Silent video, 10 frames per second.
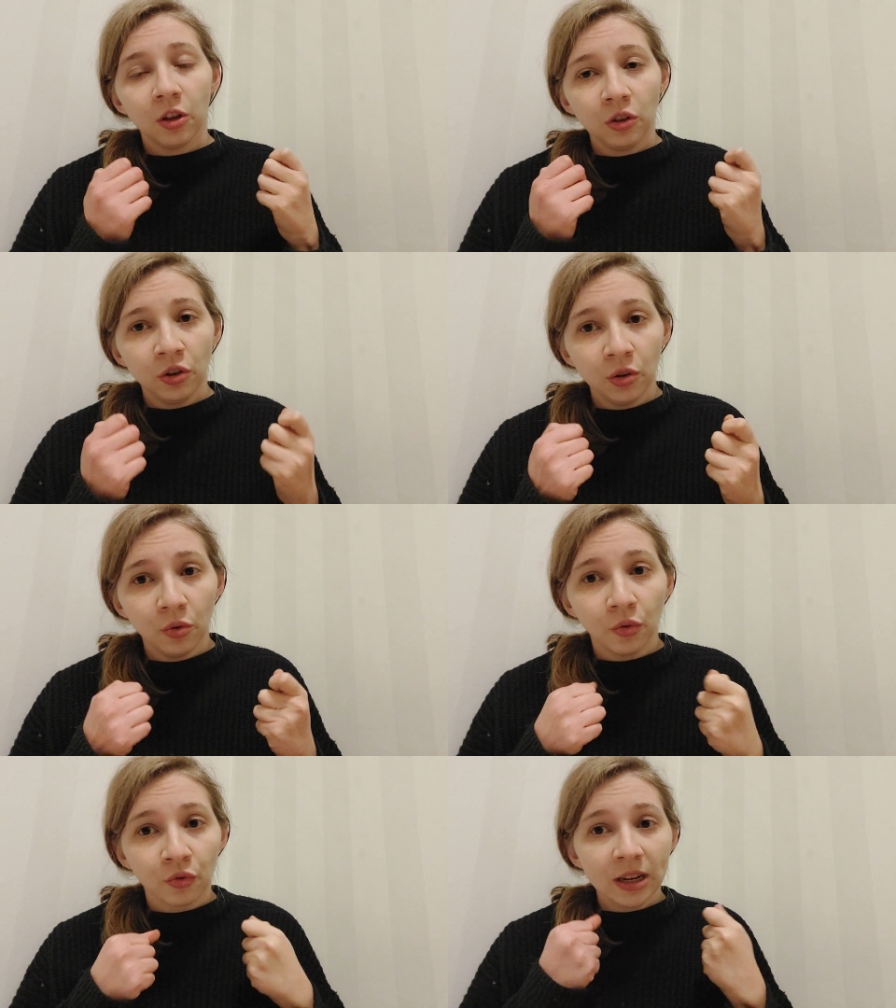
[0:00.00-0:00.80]

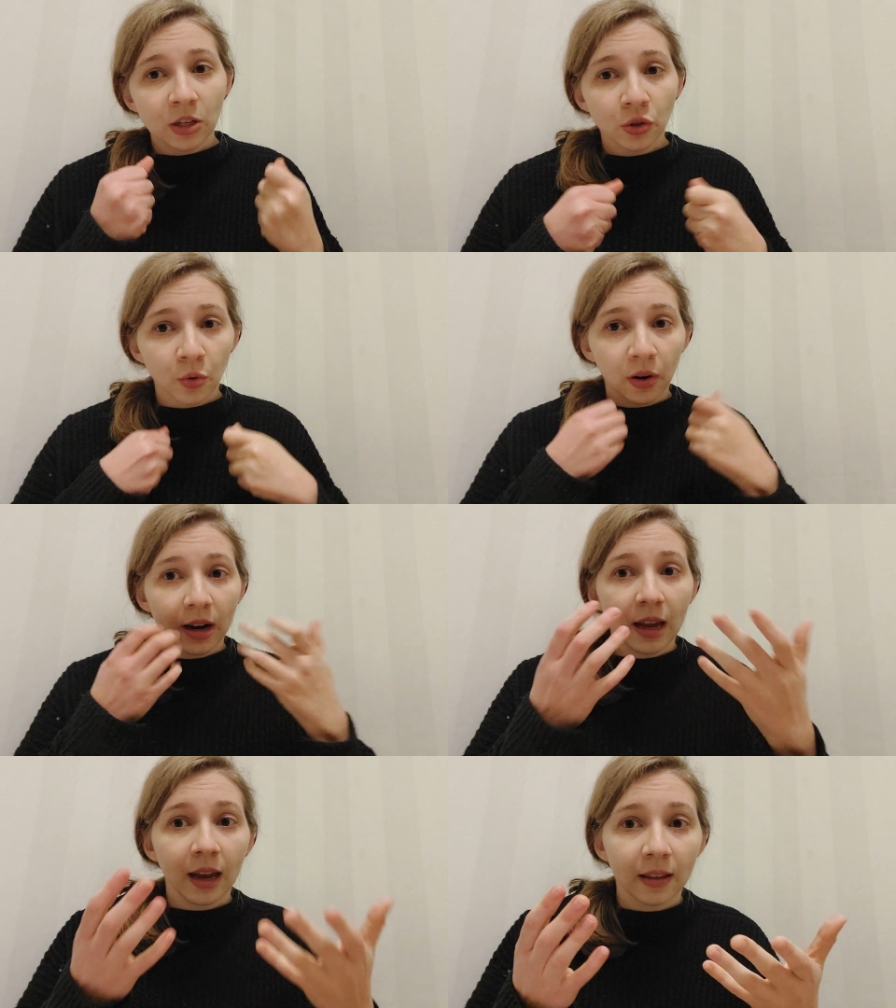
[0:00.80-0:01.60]
you read a
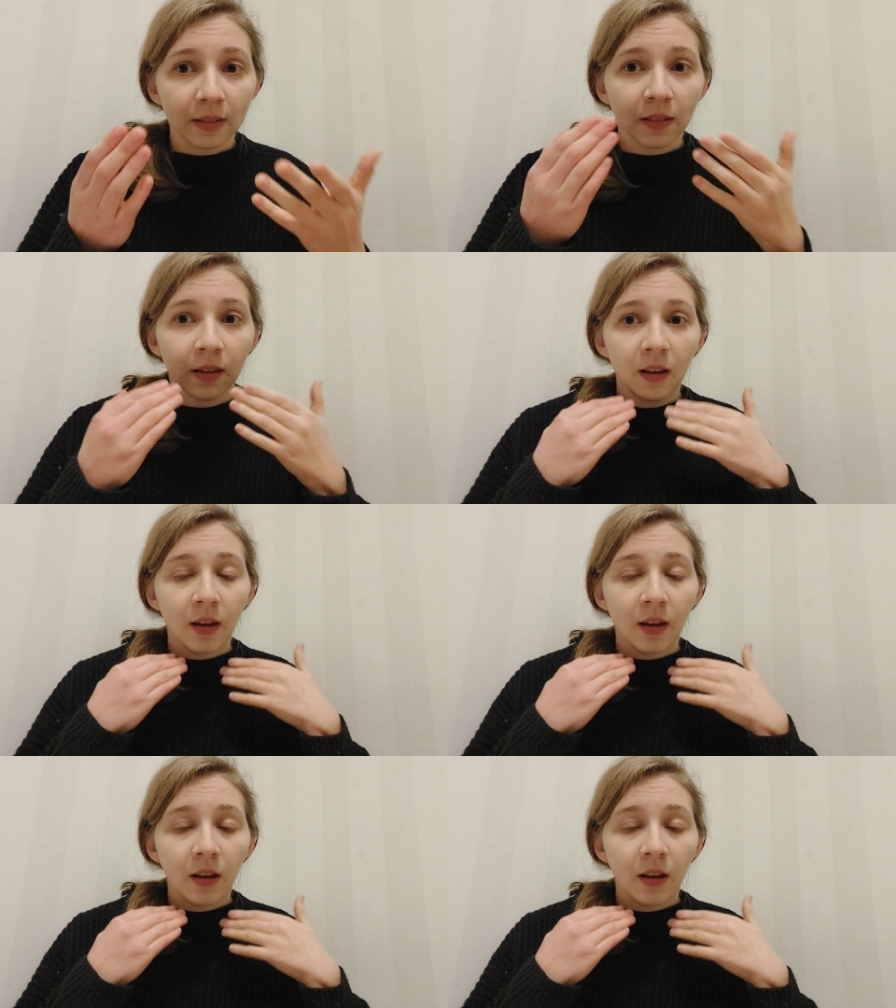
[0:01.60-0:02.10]
story and